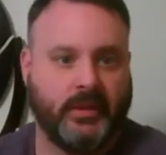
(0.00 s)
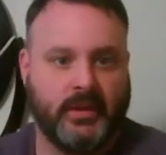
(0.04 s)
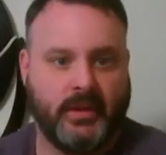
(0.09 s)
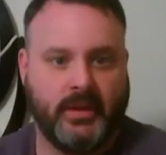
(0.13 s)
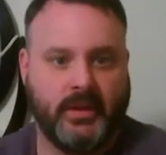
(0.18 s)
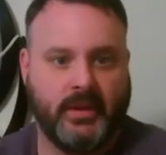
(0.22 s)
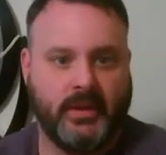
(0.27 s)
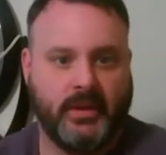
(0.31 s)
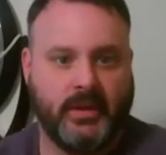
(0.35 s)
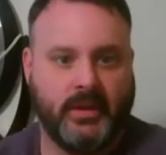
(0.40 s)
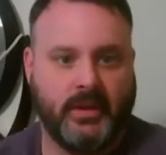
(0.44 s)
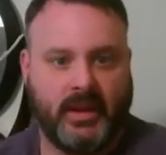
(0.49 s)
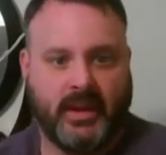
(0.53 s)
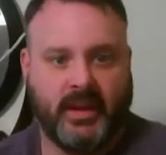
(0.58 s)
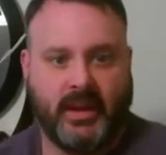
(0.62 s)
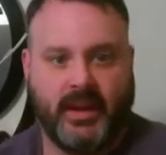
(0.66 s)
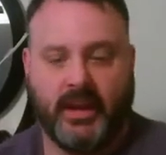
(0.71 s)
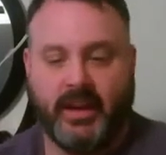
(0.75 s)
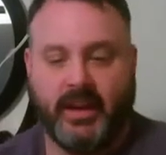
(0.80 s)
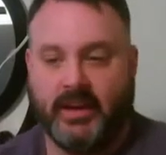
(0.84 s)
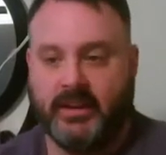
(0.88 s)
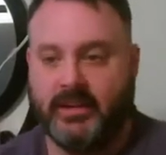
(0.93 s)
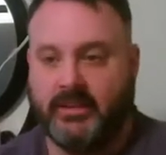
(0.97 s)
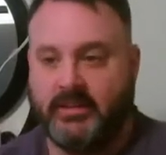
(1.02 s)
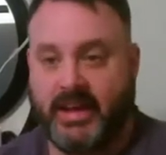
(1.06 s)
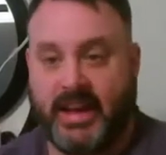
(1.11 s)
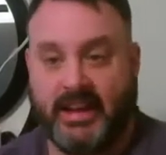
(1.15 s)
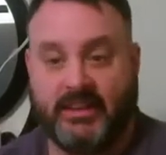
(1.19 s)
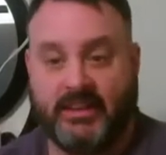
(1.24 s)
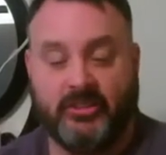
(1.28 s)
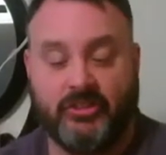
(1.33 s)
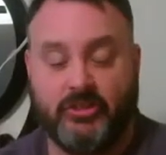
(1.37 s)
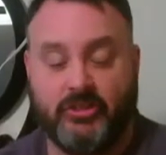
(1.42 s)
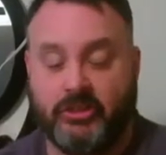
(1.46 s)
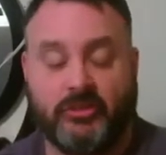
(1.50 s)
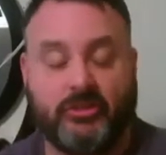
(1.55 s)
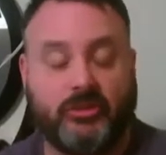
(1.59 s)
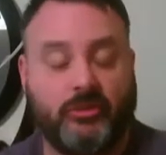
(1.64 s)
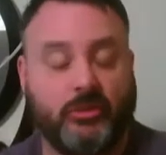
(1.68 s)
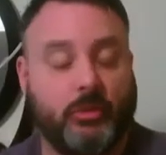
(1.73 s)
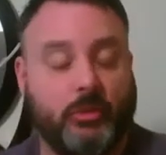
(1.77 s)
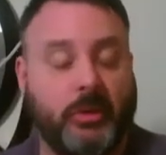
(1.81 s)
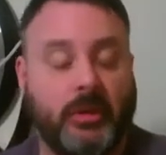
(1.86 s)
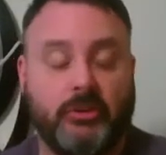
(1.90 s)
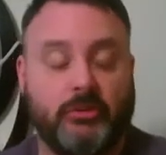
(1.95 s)
Yep. And that's just
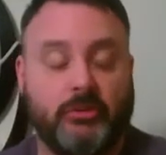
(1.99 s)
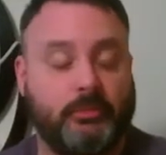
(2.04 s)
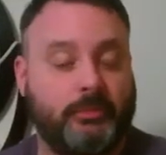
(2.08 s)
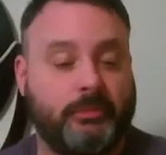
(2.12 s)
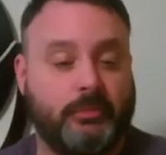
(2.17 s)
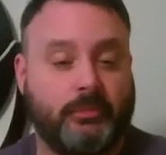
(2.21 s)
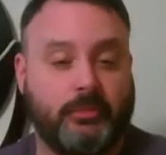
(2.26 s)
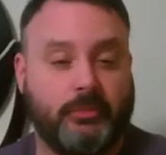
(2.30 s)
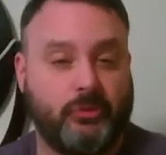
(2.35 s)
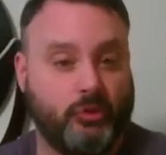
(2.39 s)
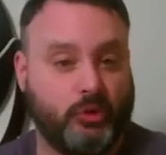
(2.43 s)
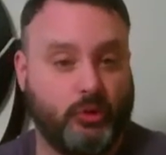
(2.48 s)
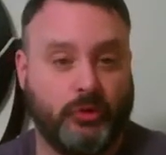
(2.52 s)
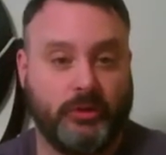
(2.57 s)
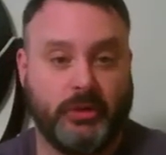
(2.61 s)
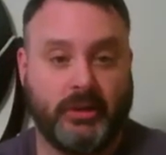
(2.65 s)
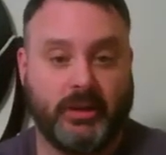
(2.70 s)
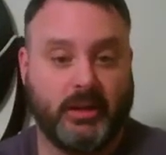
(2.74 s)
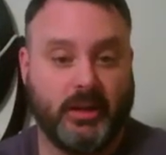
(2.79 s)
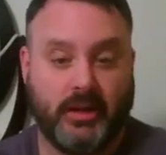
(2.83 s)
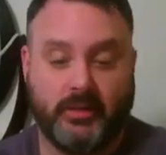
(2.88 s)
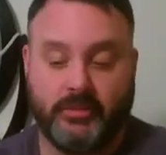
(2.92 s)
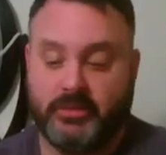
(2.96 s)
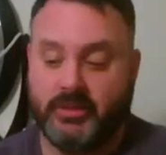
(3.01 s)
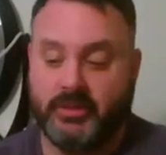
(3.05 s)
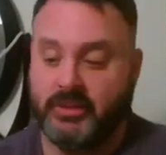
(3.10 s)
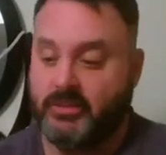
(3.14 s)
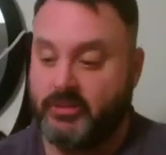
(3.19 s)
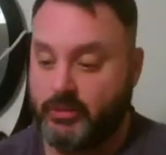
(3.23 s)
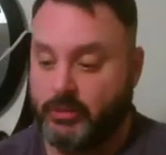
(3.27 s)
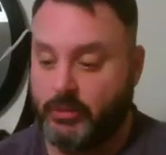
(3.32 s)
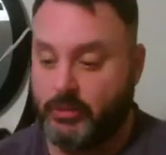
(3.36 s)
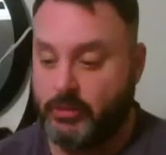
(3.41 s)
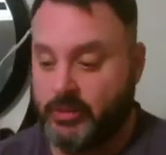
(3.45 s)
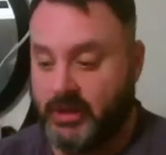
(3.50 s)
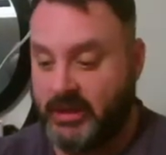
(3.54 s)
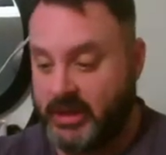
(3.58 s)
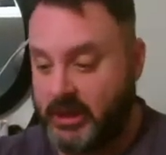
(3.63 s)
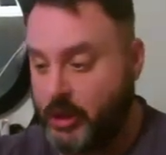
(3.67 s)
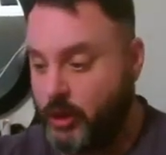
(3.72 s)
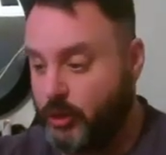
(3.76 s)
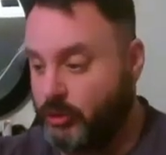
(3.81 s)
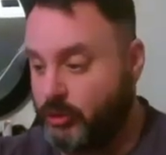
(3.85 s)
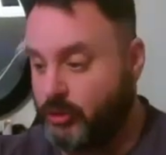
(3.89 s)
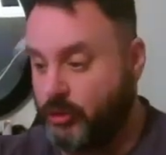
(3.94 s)
the way Julien loves it. So it
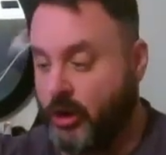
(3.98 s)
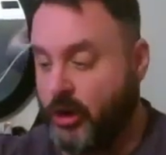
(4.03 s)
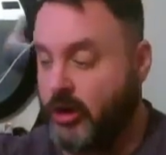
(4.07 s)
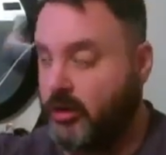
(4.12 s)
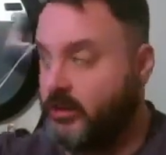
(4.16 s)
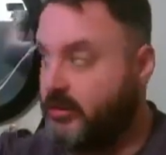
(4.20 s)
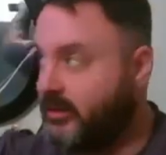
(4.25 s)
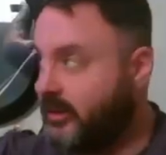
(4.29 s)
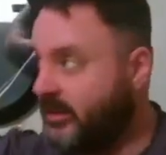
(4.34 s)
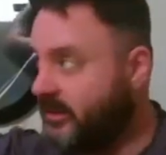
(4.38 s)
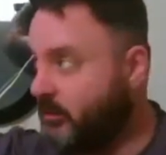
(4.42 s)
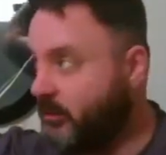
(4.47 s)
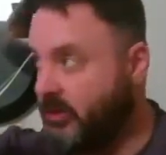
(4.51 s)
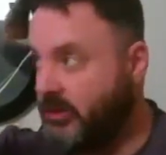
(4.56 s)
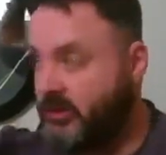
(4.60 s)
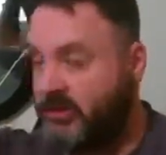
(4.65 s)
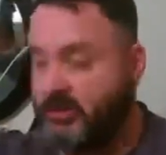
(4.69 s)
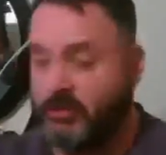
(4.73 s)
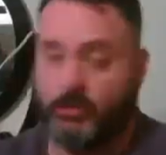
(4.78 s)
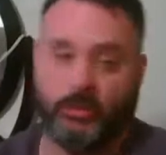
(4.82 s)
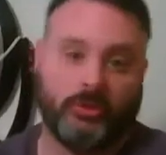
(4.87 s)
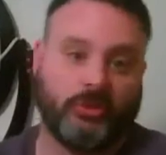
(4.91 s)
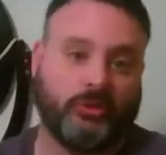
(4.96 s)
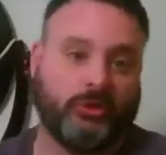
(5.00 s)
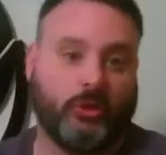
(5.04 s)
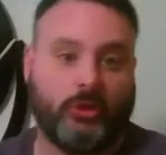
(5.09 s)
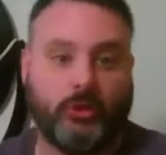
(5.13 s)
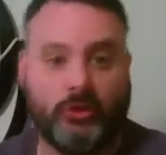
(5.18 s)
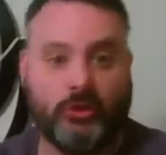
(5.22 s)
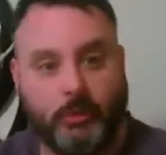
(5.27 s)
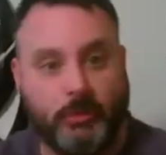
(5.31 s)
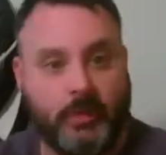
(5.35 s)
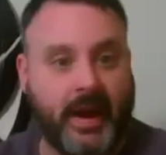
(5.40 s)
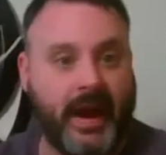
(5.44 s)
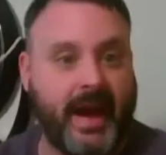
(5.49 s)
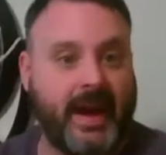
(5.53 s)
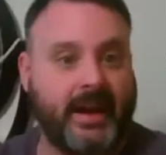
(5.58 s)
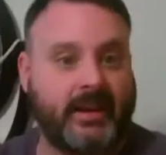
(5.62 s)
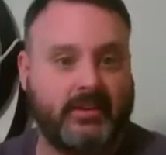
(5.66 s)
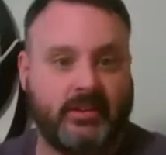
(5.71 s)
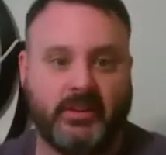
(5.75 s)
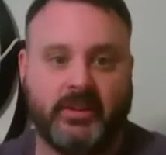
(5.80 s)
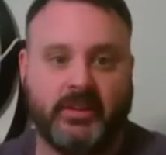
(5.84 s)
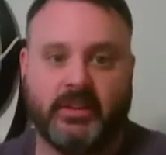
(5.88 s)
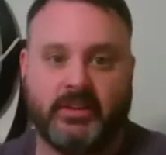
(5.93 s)
goes, we're circling back
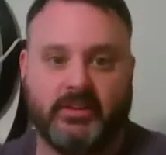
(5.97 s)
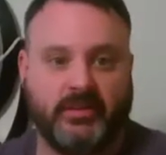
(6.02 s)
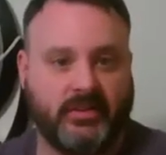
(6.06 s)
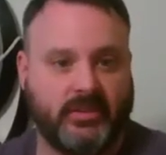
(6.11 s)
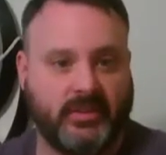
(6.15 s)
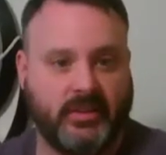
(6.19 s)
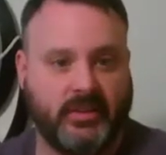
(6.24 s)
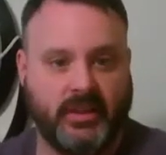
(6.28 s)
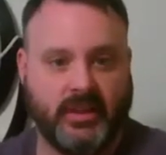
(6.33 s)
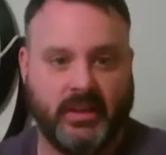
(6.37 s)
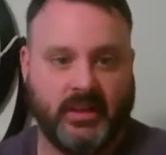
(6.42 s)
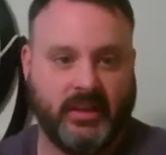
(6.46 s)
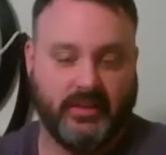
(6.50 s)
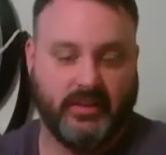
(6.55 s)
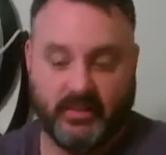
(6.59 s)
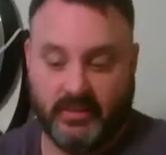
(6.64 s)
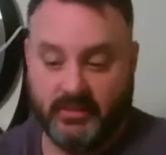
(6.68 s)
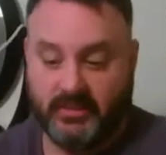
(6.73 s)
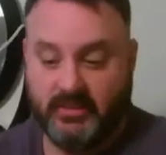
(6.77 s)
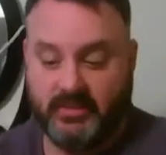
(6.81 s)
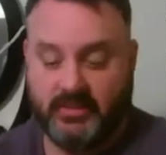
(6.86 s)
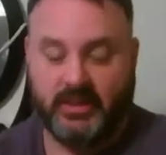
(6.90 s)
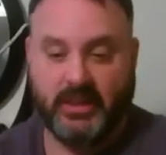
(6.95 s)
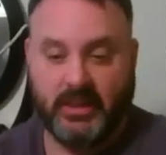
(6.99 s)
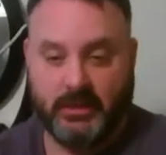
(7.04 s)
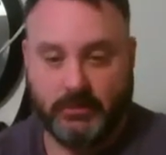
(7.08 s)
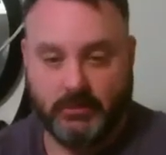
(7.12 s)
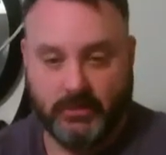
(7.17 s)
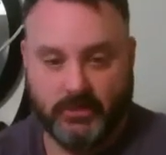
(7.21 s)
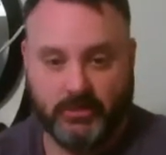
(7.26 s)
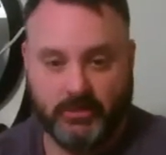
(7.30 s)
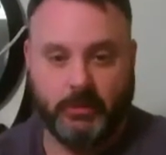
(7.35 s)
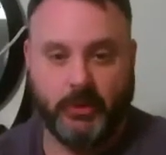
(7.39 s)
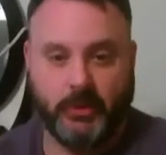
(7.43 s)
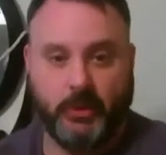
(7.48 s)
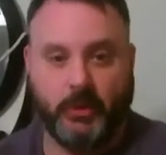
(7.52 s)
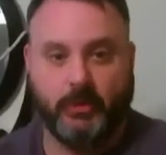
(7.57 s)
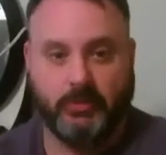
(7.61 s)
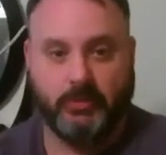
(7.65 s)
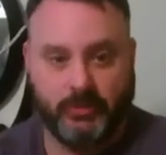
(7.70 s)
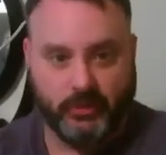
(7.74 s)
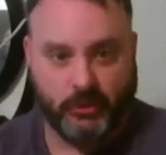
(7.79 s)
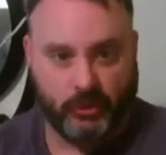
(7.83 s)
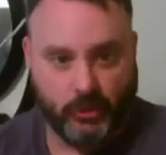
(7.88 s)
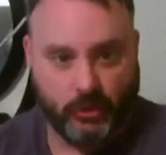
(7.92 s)
to this. This team is built
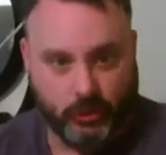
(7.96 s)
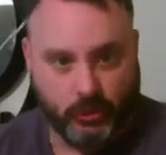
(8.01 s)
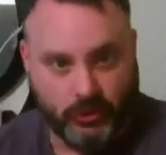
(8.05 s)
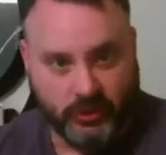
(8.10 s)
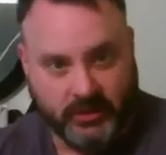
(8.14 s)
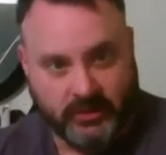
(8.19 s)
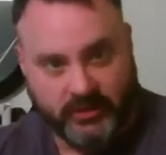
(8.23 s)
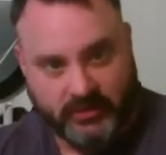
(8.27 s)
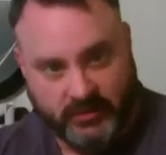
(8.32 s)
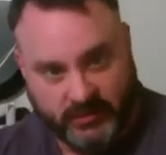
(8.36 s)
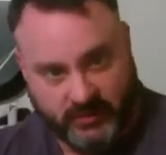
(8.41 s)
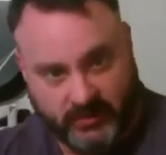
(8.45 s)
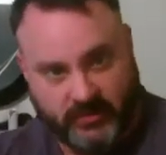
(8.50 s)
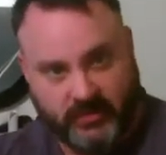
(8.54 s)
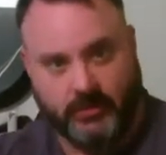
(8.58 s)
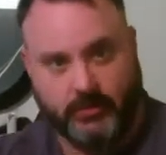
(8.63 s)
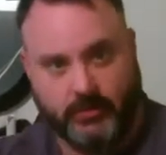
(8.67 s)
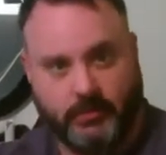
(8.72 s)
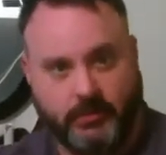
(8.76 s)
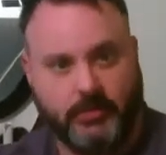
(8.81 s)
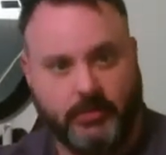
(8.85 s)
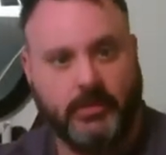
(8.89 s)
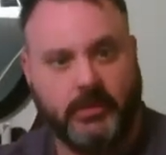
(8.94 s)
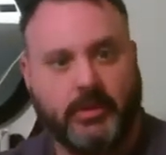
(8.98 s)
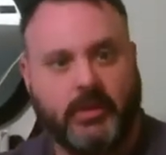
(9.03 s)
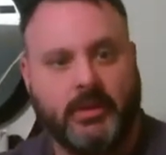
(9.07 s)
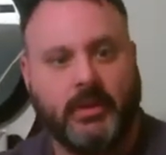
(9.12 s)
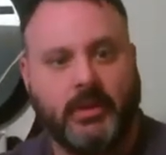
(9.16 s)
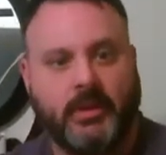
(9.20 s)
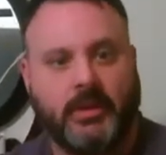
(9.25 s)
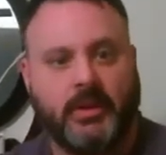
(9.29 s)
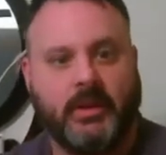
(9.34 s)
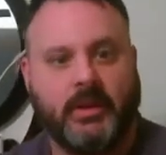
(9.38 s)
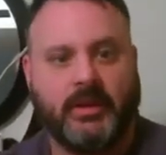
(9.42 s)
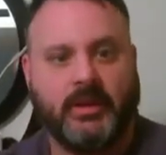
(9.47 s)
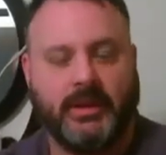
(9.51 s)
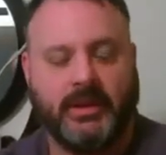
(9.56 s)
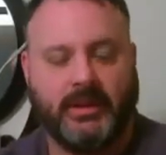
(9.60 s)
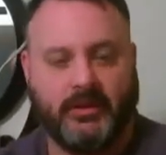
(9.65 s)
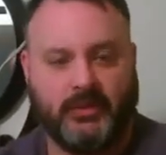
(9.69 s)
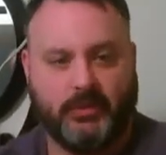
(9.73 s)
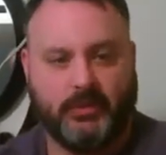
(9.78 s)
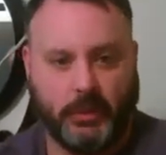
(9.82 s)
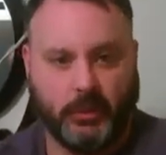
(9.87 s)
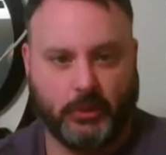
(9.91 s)
for Julien's system.
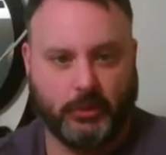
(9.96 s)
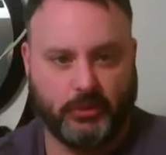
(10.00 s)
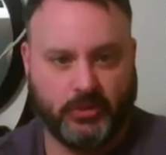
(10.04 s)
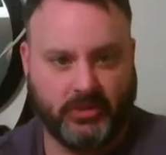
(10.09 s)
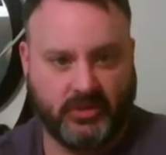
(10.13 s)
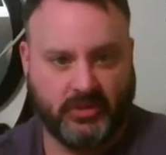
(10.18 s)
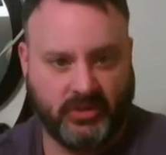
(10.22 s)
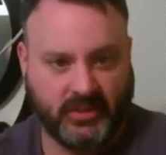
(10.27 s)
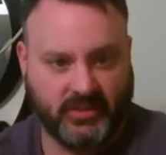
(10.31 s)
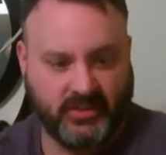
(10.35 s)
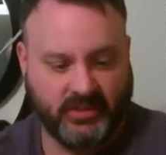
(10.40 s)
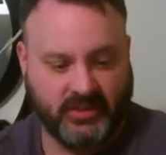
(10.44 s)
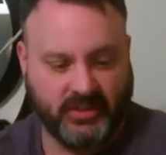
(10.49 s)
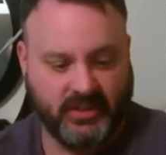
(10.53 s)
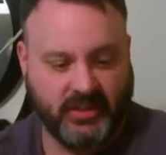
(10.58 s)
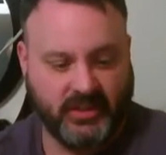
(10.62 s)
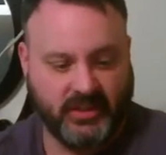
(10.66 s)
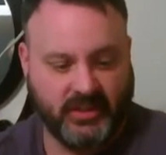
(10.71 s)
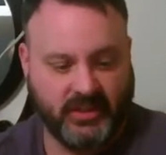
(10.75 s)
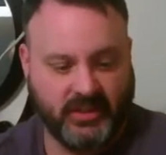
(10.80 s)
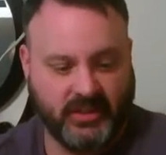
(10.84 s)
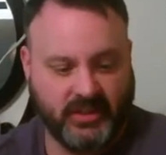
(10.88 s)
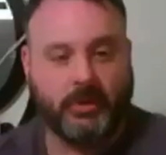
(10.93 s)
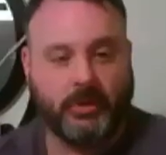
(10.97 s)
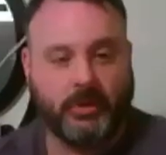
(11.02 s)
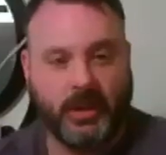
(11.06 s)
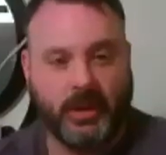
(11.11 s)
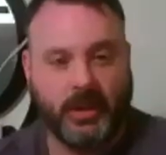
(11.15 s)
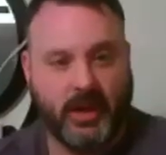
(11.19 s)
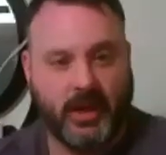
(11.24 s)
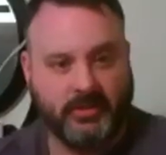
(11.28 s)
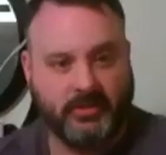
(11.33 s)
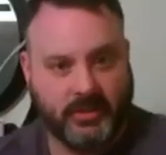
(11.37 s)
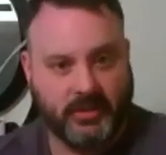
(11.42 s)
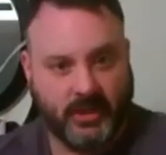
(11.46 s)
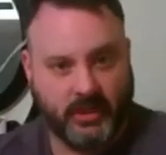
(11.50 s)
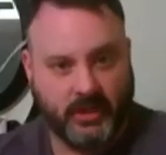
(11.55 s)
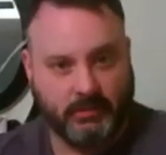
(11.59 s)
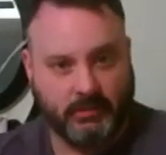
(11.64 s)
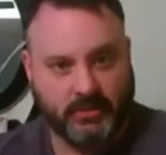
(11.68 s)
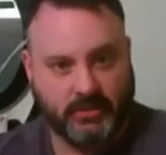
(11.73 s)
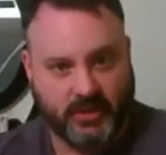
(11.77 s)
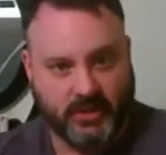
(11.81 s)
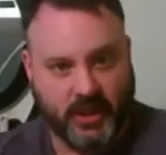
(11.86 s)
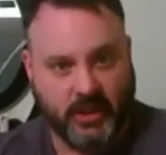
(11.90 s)
It's built to succeed in a playoff type
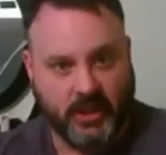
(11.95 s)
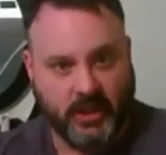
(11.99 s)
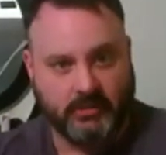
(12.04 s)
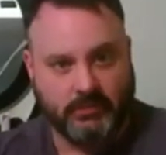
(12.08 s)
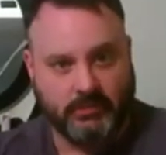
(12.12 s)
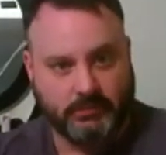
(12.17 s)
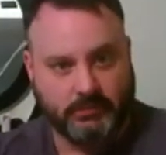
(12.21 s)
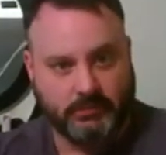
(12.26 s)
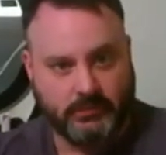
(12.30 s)
style